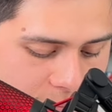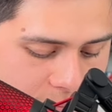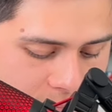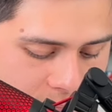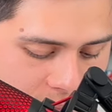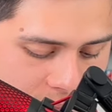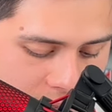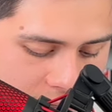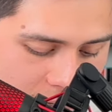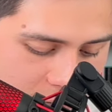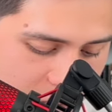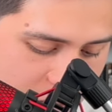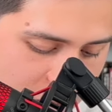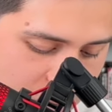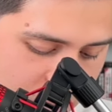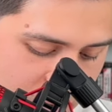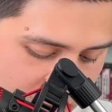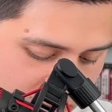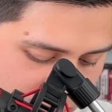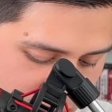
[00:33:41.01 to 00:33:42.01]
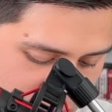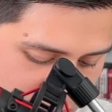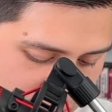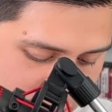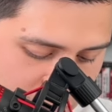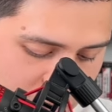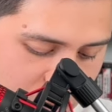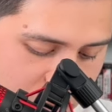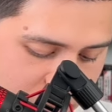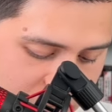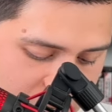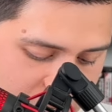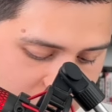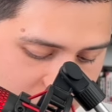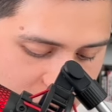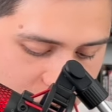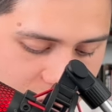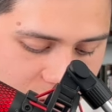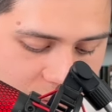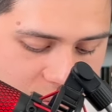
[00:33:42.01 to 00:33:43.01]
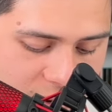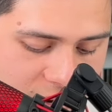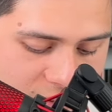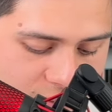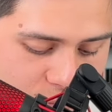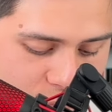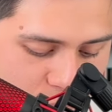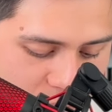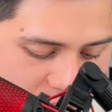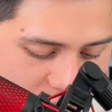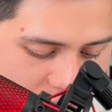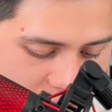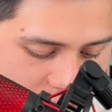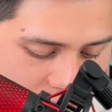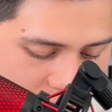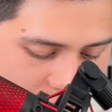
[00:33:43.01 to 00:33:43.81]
and then we have these in-between states, right? We have 1